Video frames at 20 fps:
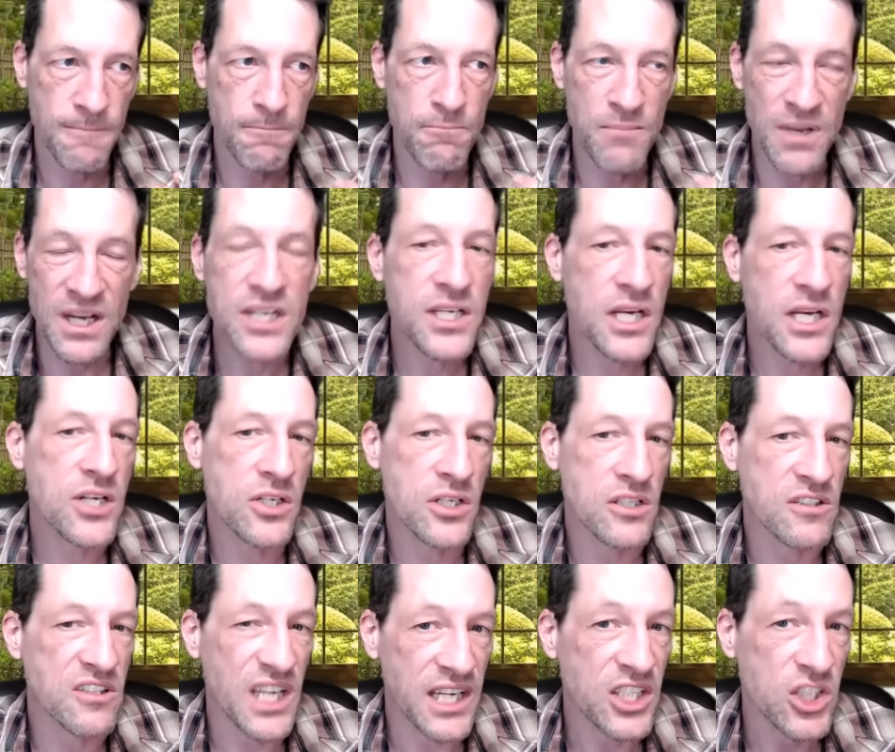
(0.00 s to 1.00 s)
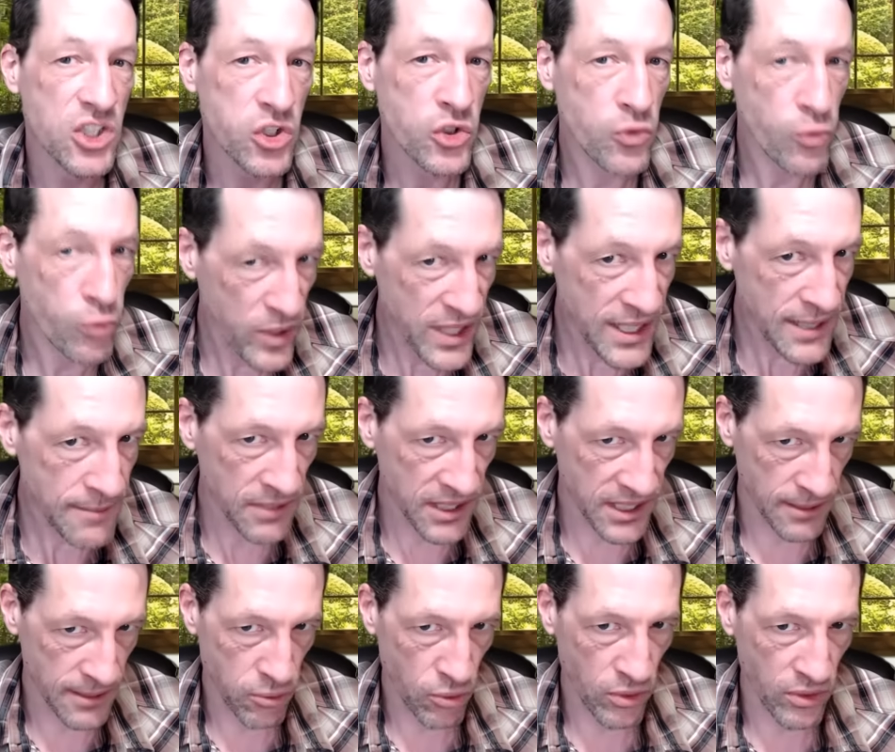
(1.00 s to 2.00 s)
meditation is extremely
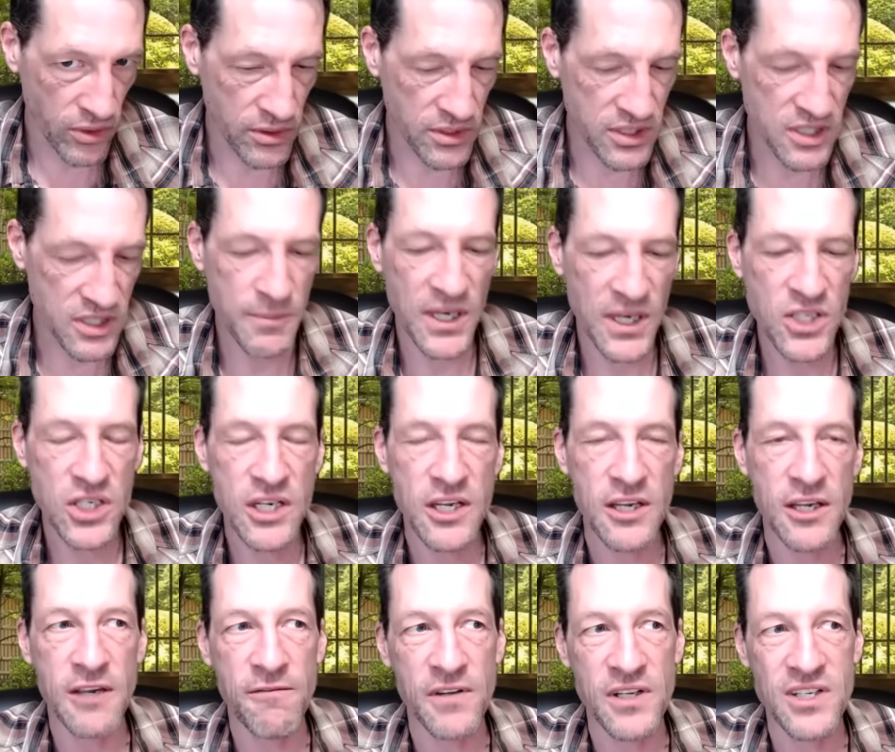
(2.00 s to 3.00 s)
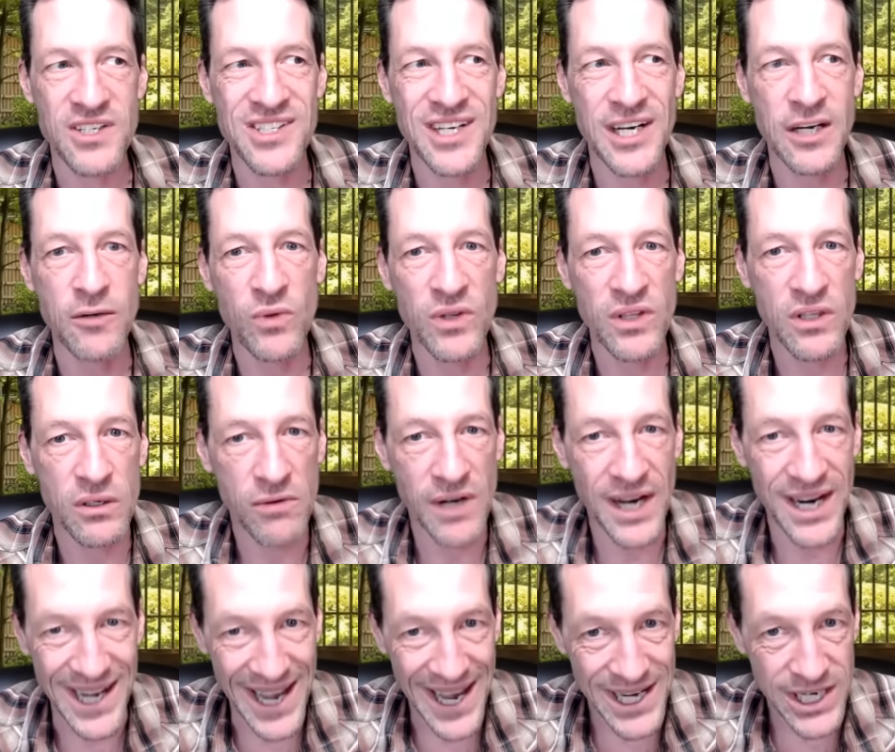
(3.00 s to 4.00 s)
important, especially if it's done with the
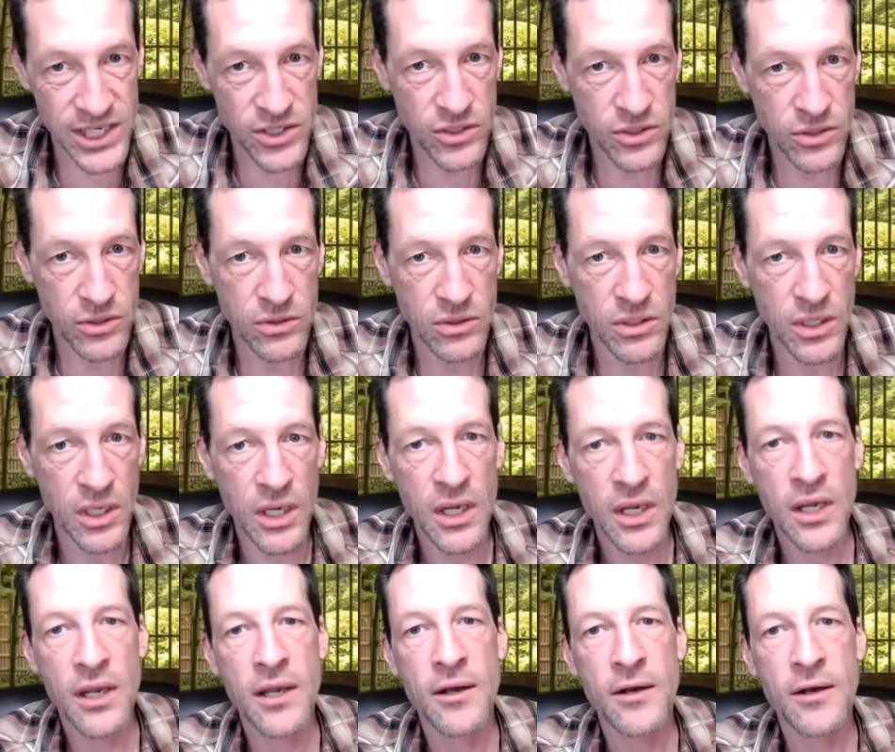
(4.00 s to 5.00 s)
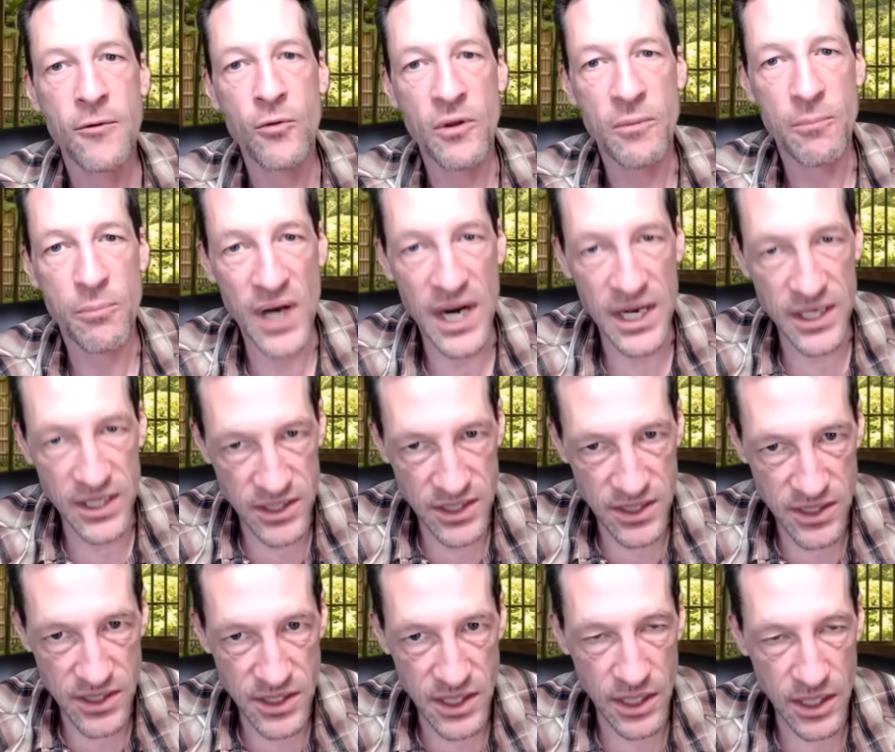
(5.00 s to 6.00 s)
right attitude, with
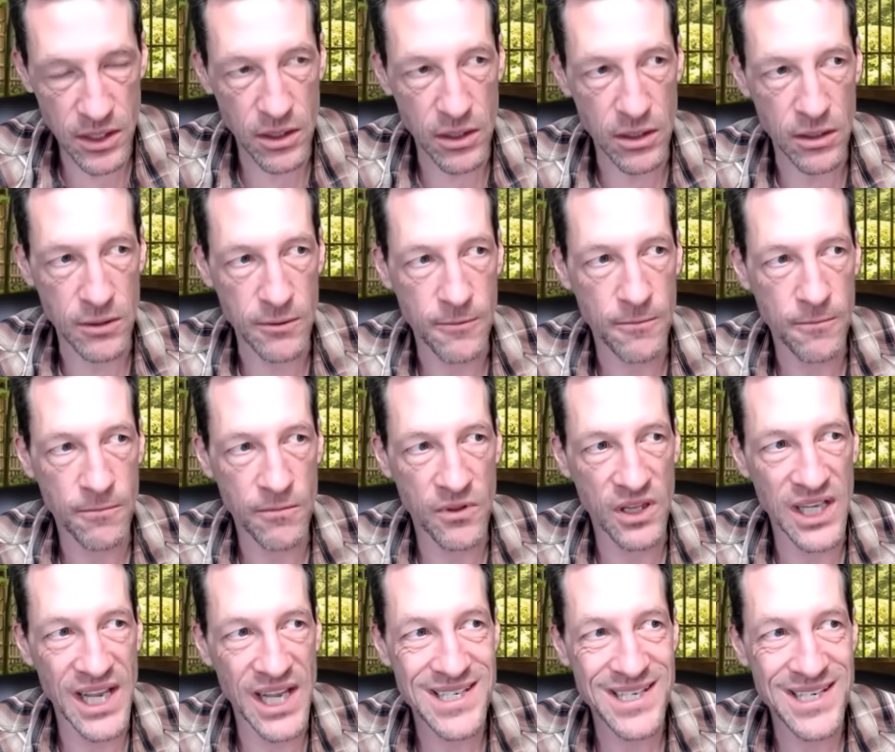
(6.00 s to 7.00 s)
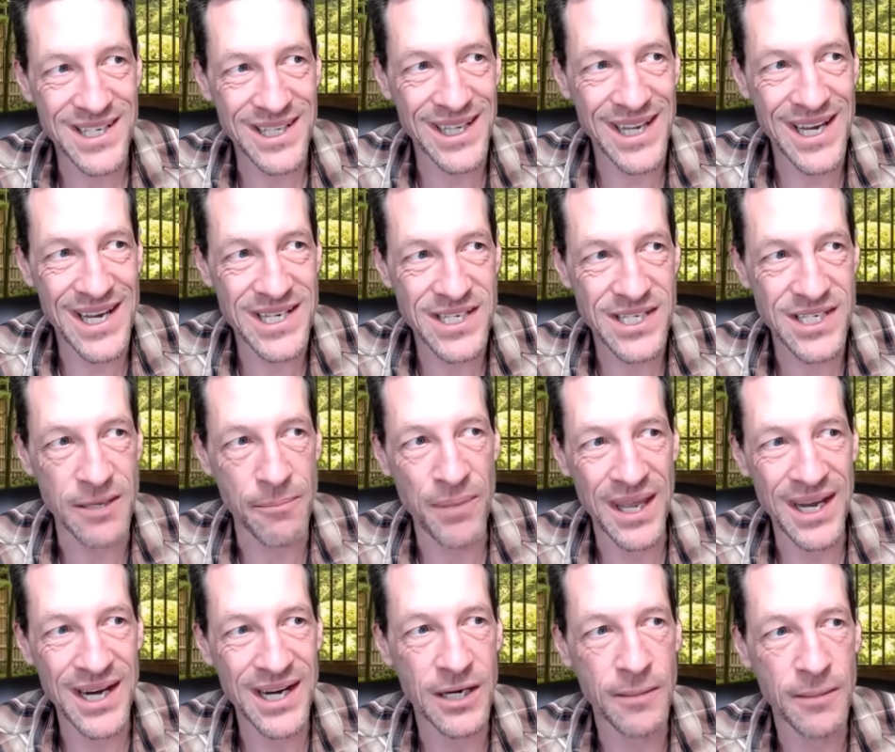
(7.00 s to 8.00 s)
practices that are less and less
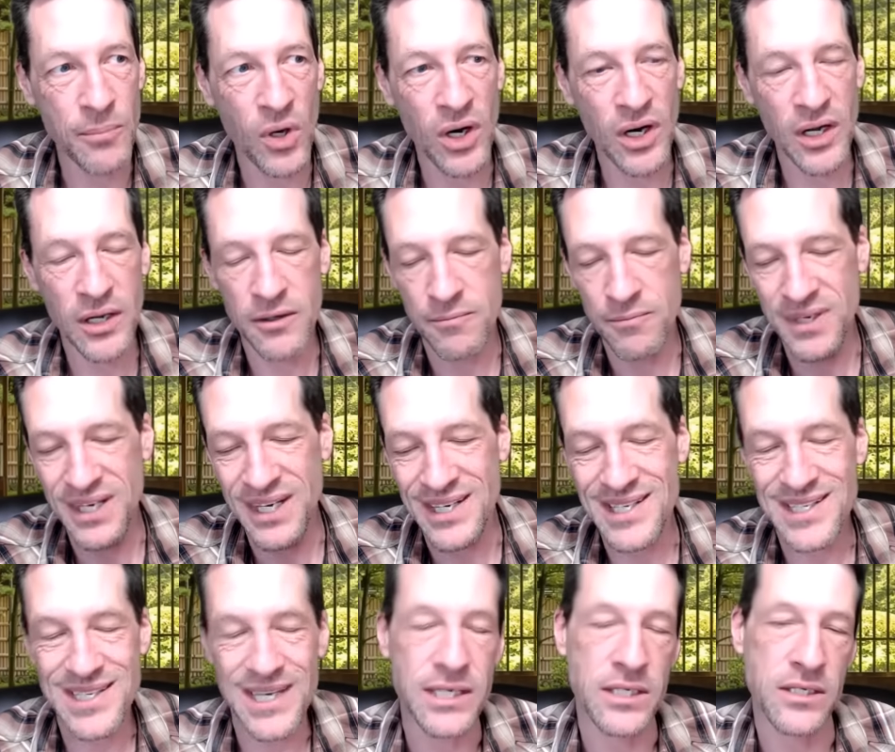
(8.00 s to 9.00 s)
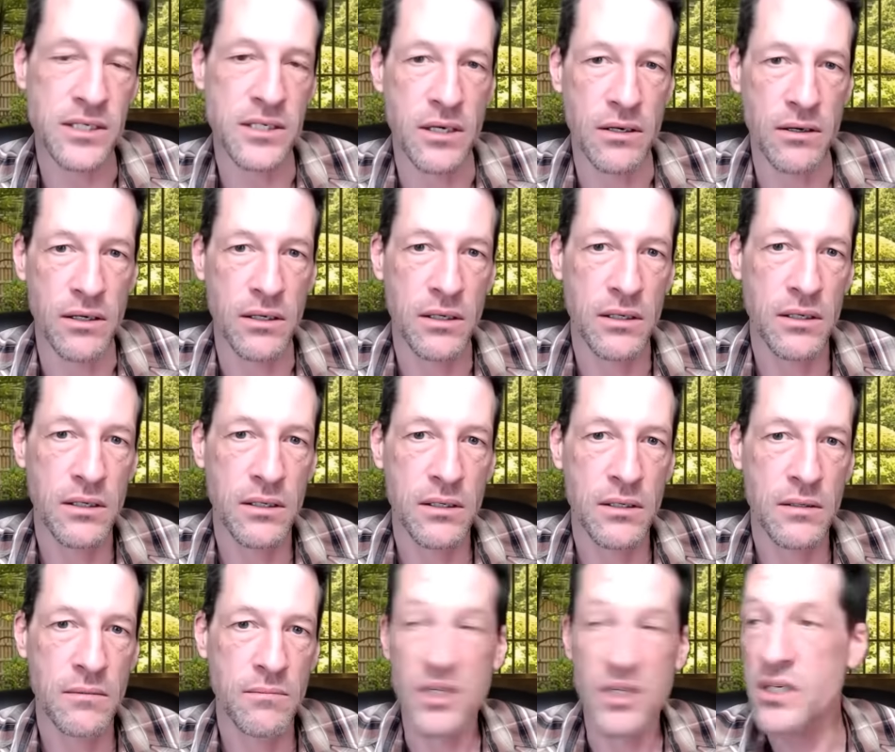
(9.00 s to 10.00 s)
dependent upon being sedentary.
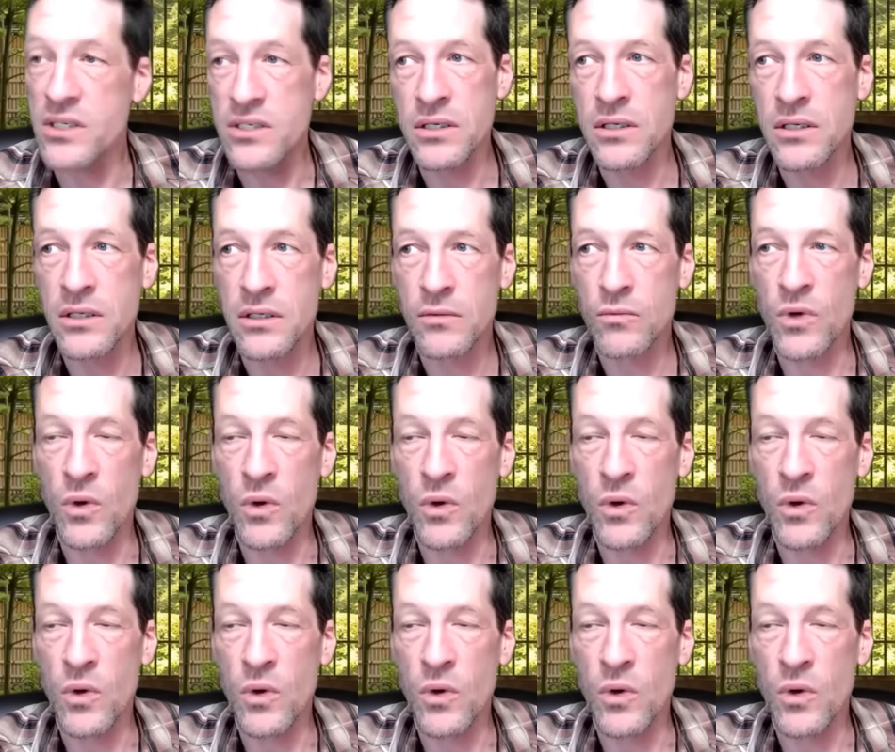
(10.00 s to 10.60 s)
Because we